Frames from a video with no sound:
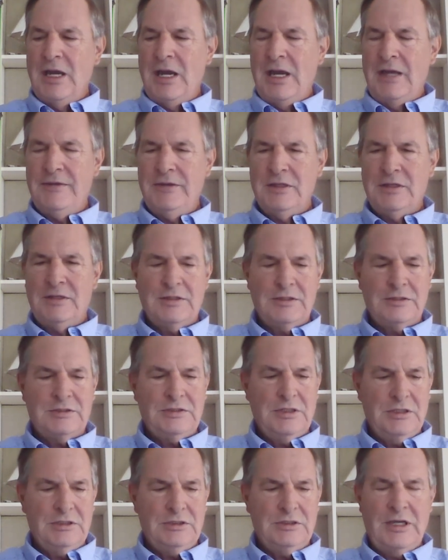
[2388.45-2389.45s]
I think
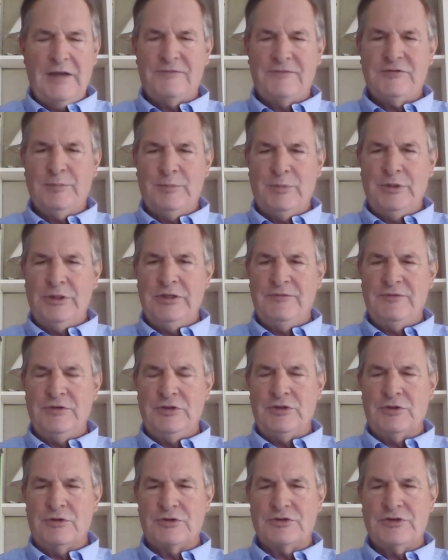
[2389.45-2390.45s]
that you have to believe
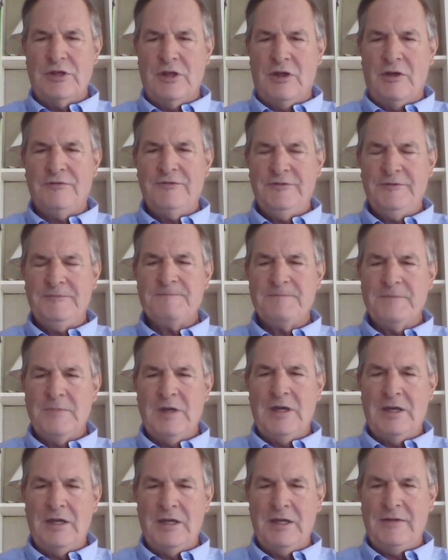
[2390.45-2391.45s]
in yourself.
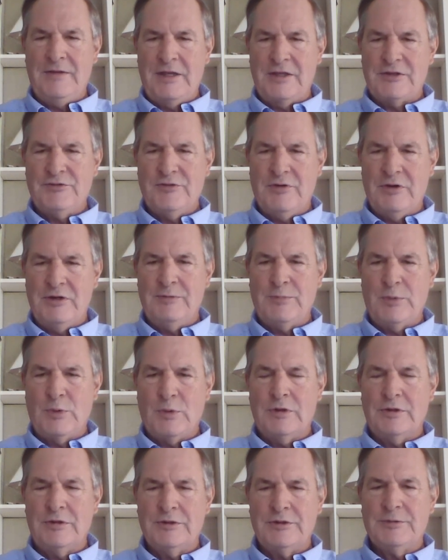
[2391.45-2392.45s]
And that's very
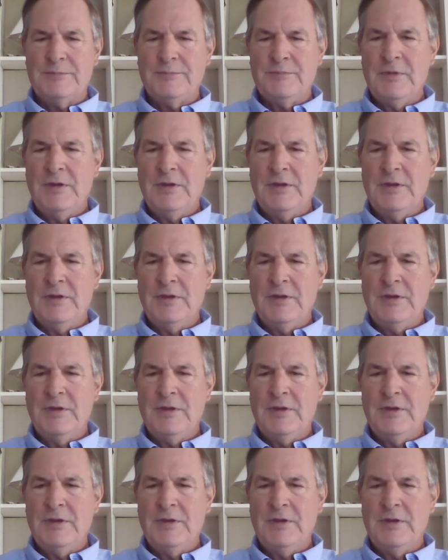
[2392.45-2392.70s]
important.